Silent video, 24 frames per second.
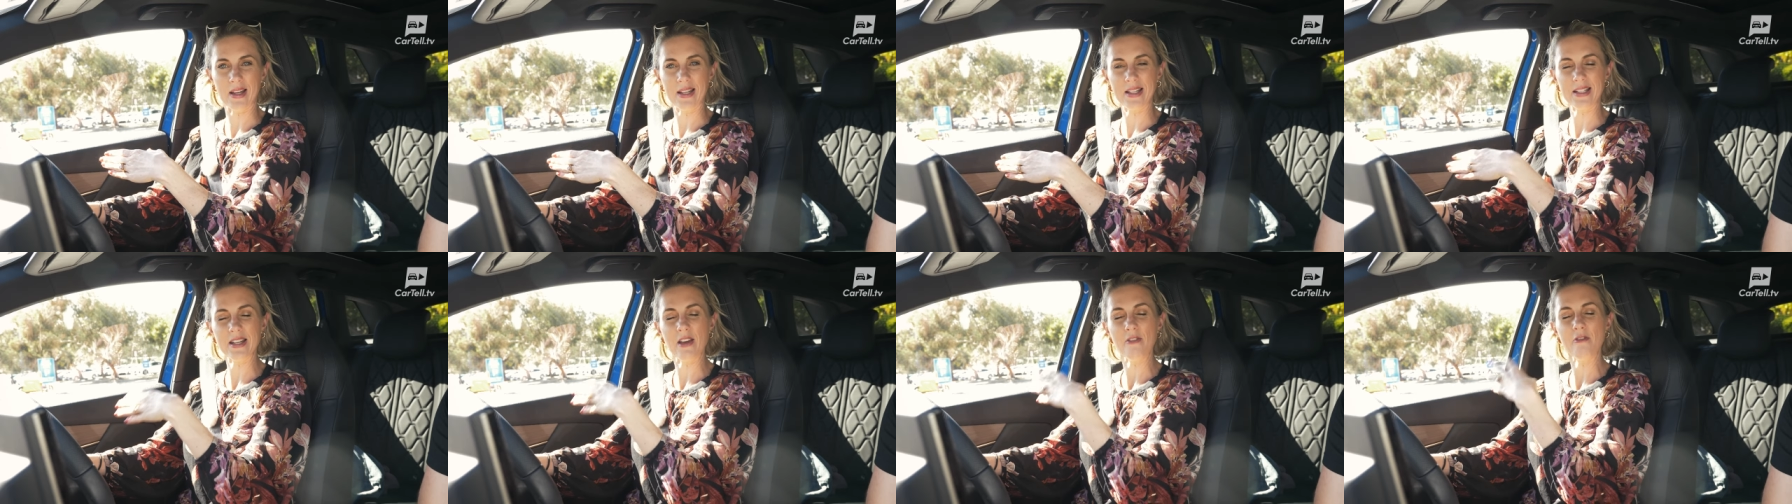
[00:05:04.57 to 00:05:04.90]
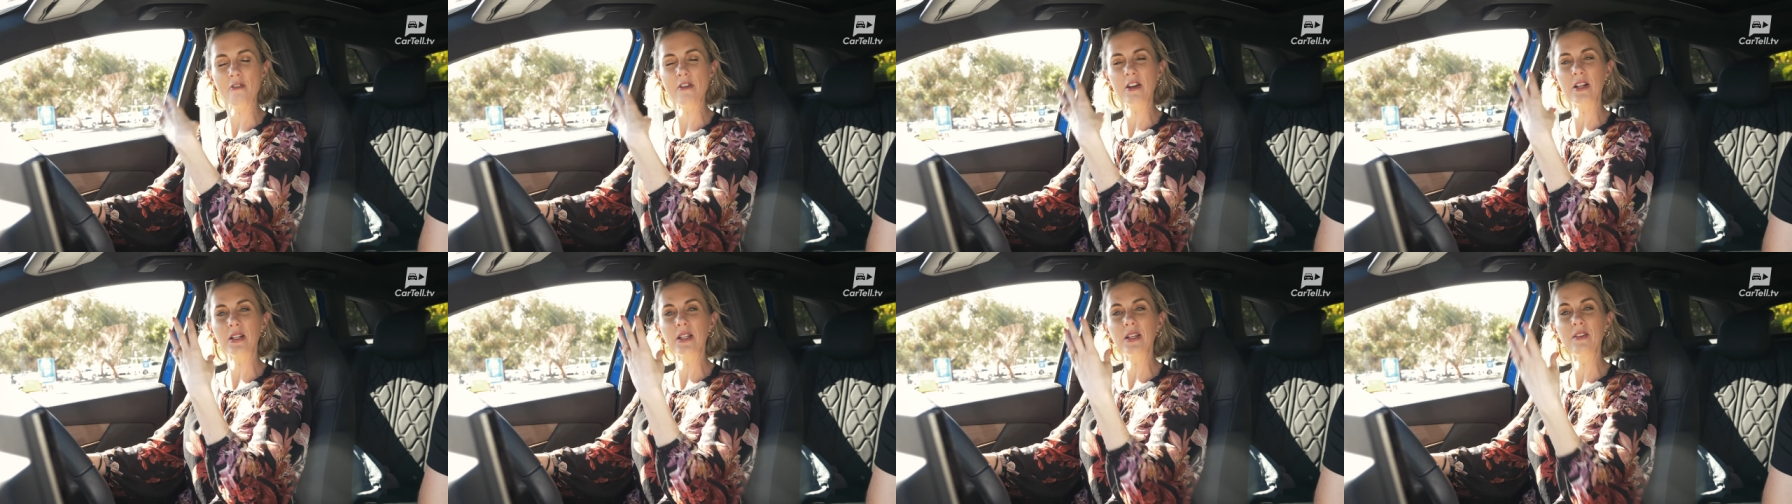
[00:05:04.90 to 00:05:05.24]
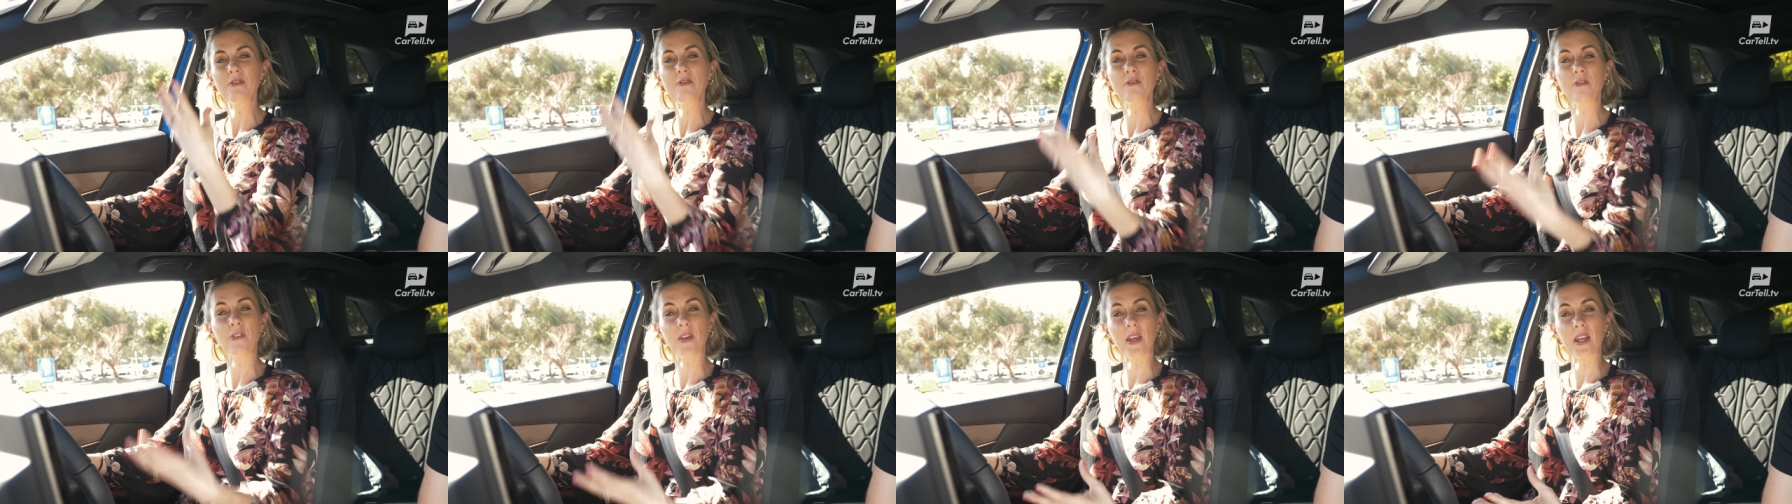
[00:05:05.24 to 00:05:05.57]
It definitely
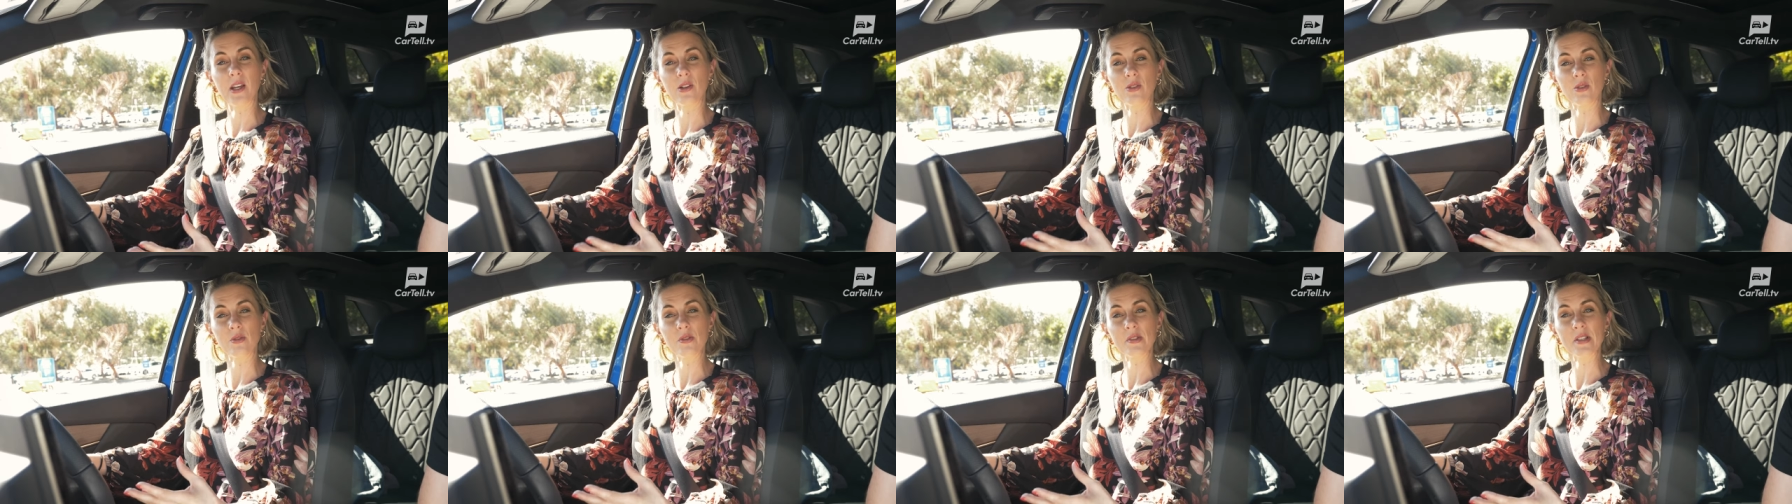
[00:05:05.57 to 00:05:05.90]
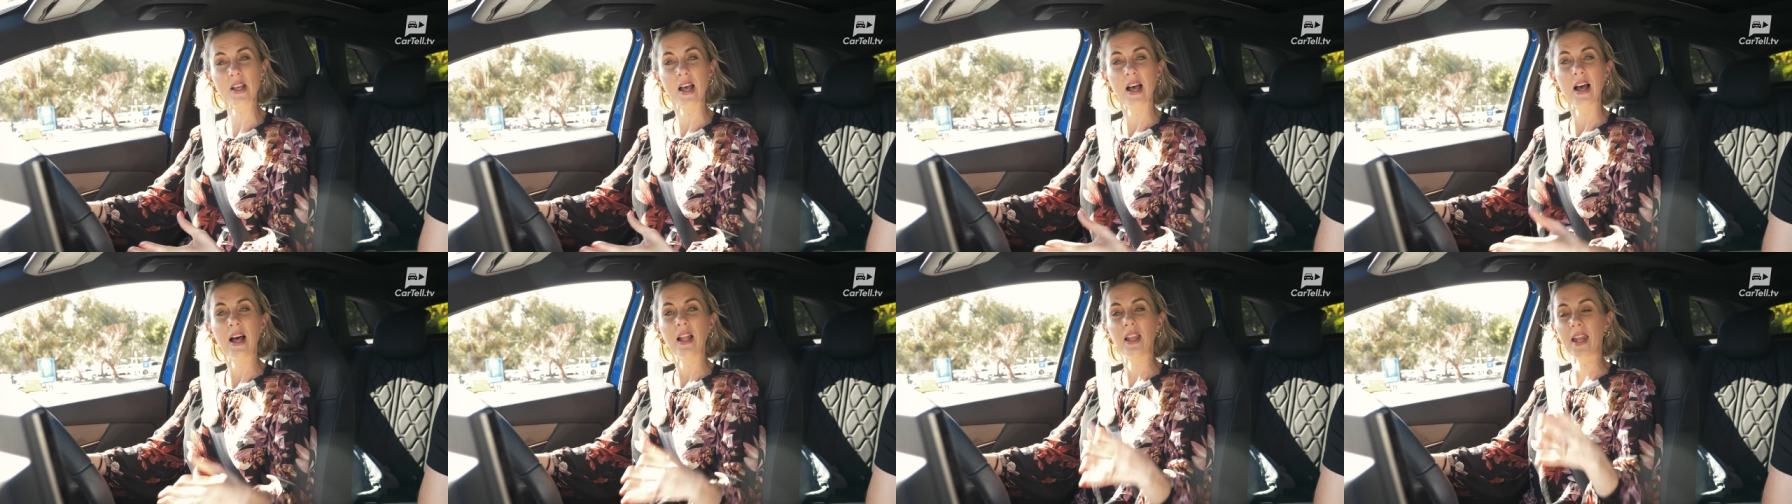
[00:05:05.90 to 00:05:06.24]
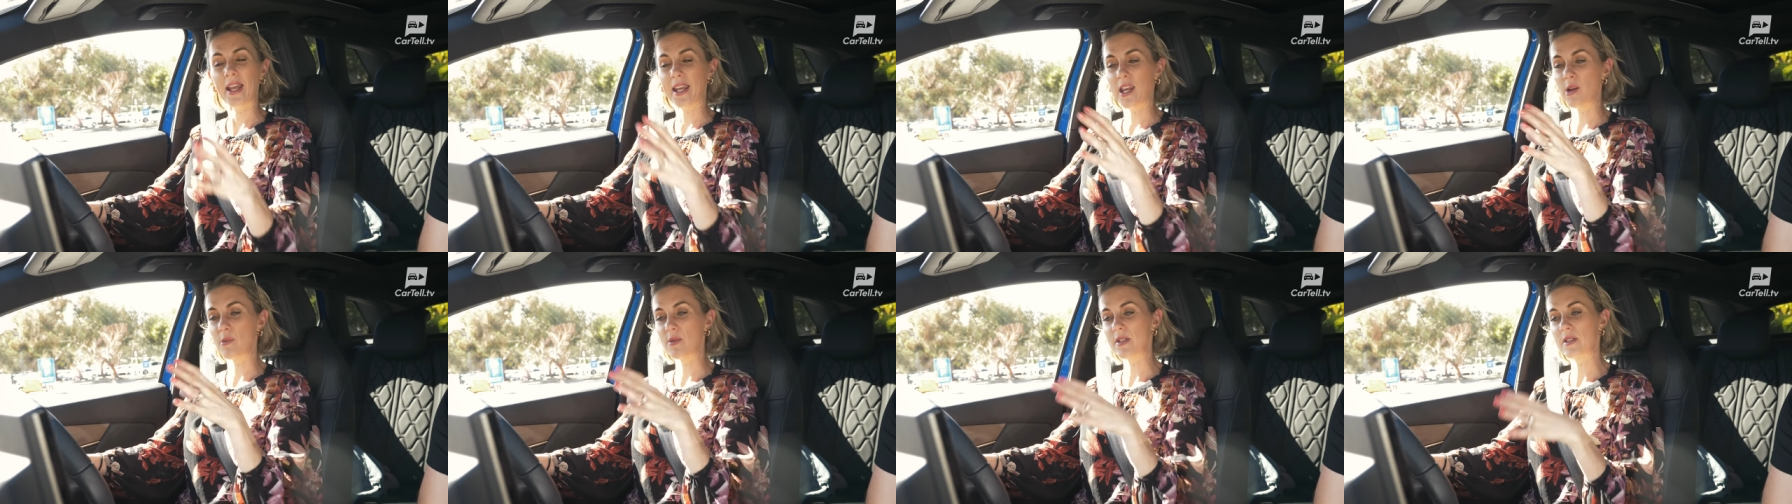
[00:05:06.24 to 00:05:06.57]
feels
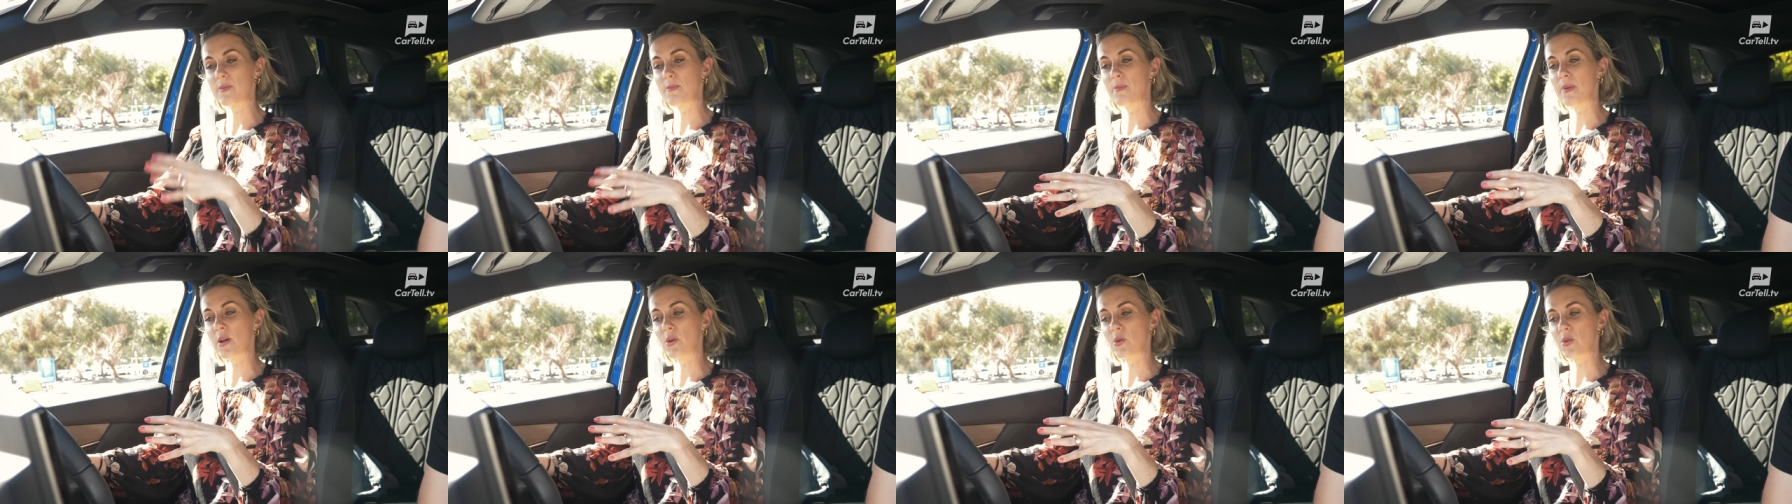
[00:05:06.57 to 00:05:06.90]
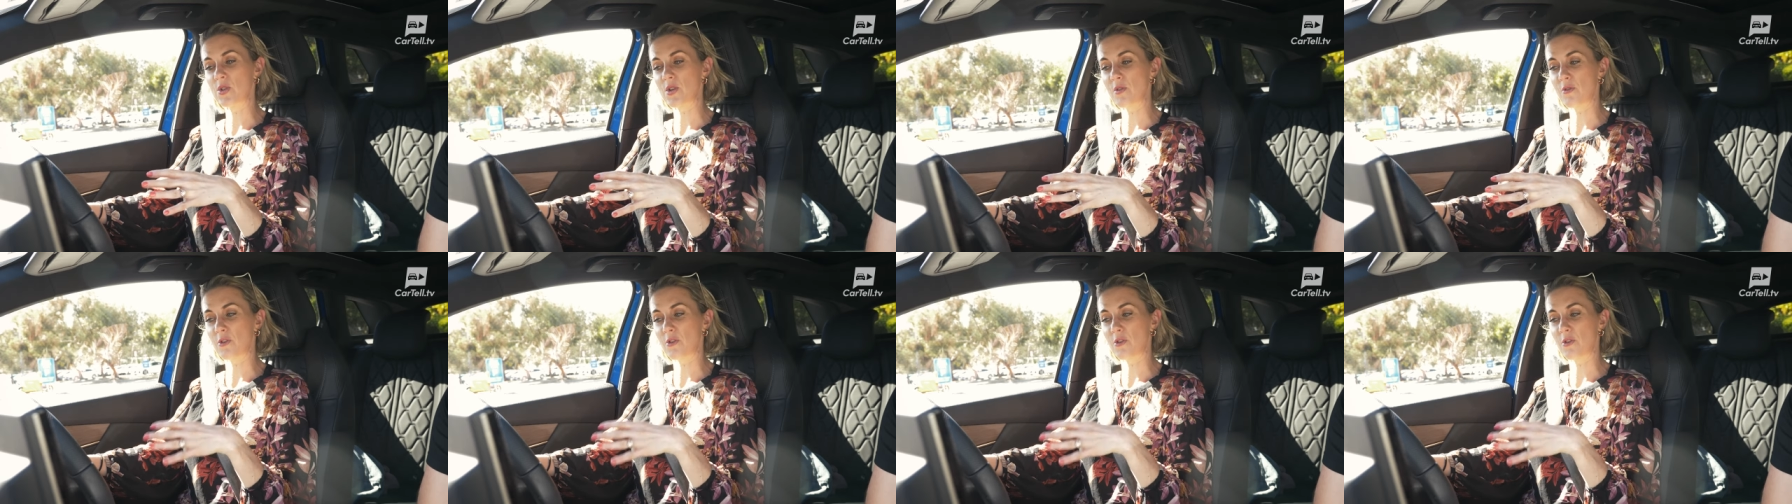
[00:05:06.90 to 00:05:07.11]
like it was built